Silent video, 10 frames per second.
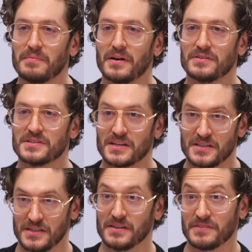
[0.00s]
about this
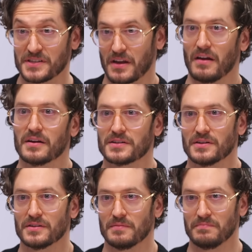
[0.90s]
idea of this
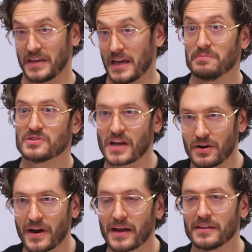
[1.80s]
character that became Skye
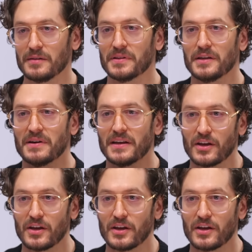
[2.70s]
Riley, played by